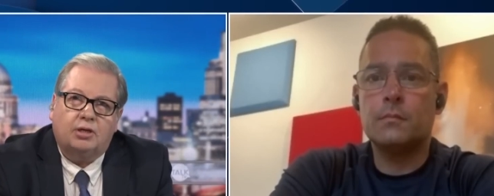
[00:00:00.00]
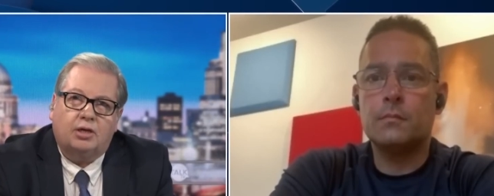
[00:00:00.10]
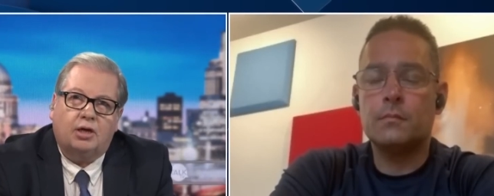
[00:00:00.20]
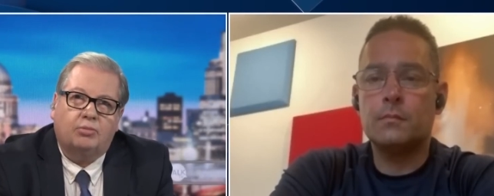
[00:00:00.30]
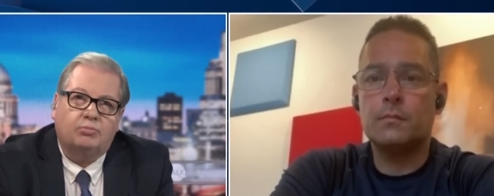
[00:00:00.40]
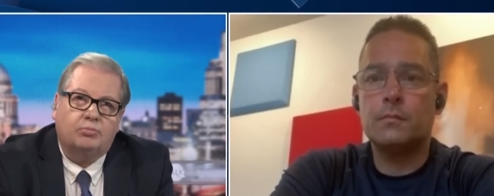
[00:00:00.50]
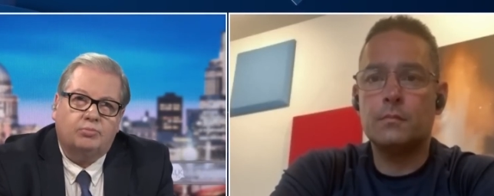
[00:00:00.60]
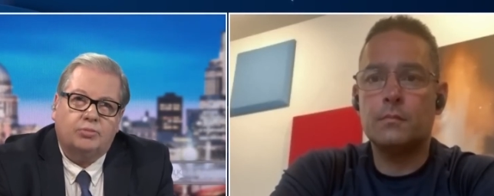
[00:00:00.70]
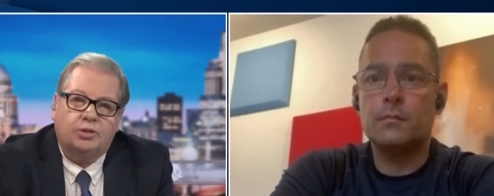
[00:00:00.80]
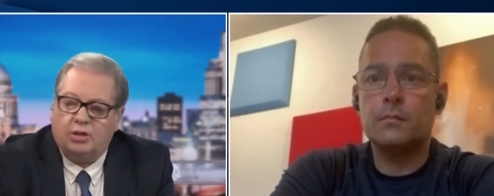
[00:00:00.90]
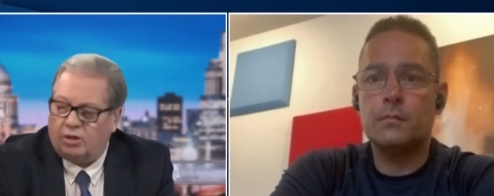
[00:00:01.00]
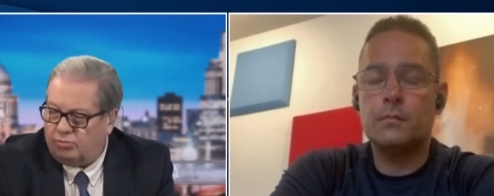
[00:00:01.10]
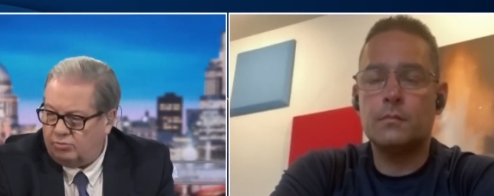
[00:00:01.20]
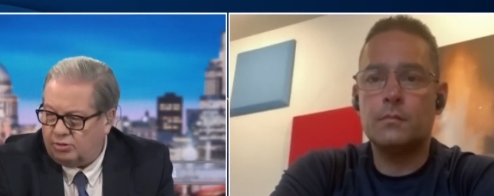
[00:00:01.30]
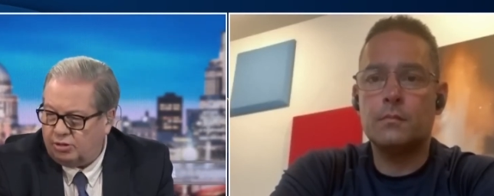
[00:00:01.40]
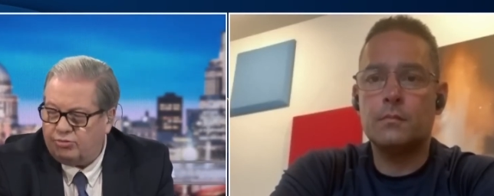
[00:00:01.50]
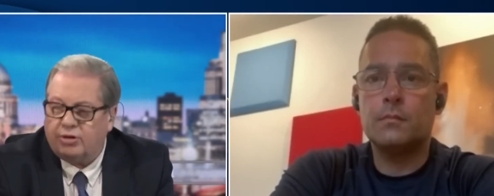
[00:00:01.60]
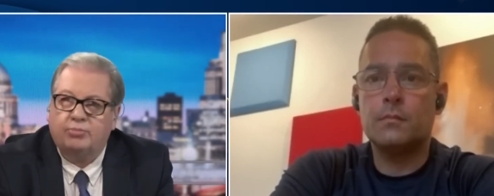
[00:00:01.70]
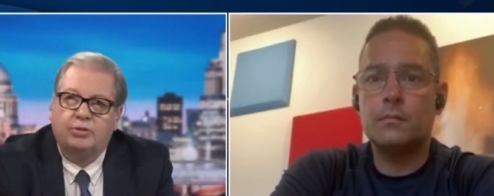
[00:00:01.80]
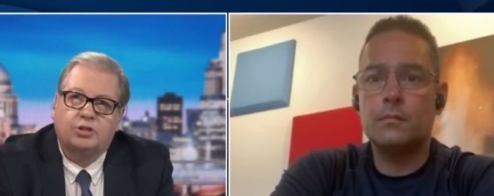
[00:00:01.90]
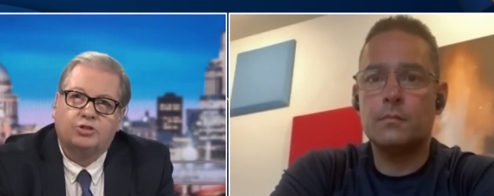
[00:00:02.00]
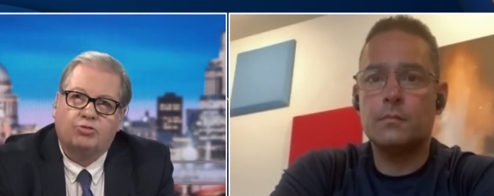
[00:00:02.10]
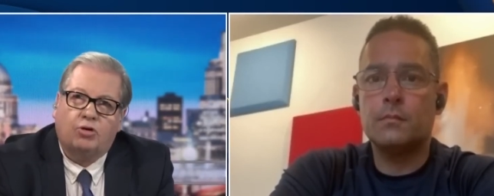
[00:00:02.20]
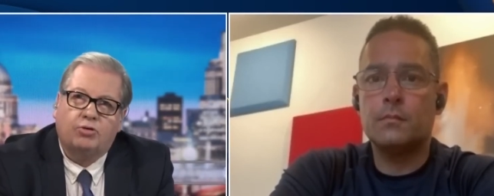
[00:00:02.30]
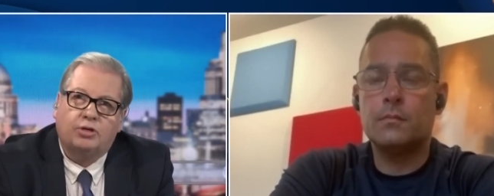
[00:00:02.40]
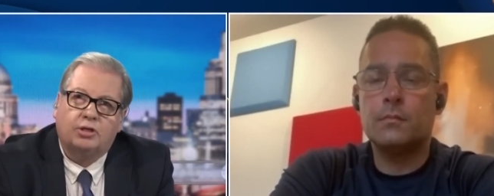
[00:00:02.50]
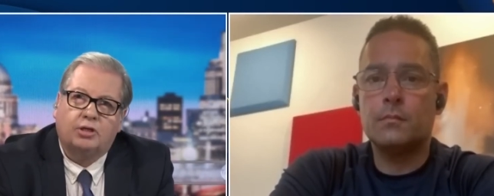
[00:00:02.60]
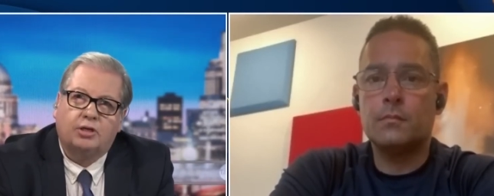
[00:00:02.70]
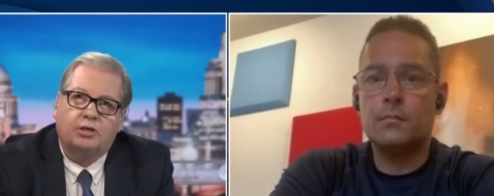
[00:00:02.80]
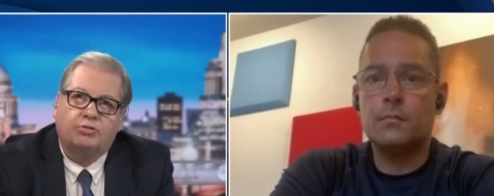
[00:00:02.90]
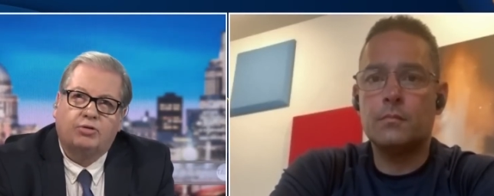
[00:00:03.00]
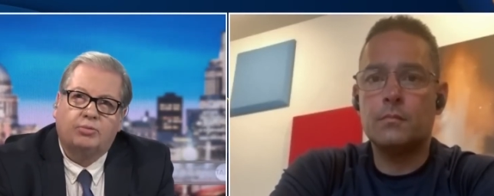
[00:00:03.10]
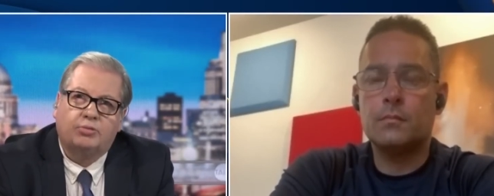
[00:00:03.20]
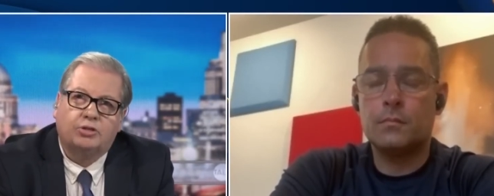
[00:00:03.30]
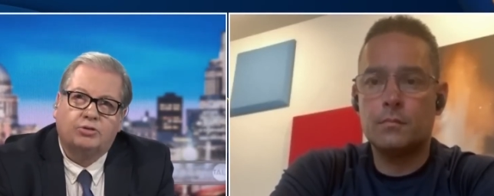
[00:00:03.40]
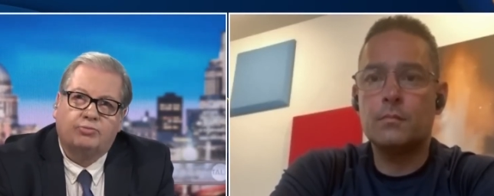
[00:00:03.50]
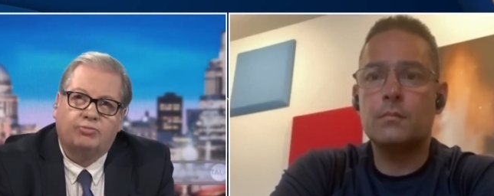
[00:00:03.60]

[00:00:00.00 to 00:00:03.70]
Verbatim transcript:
Speaker 1: um, you know, incredibly strong and, in, and, incredibly sort of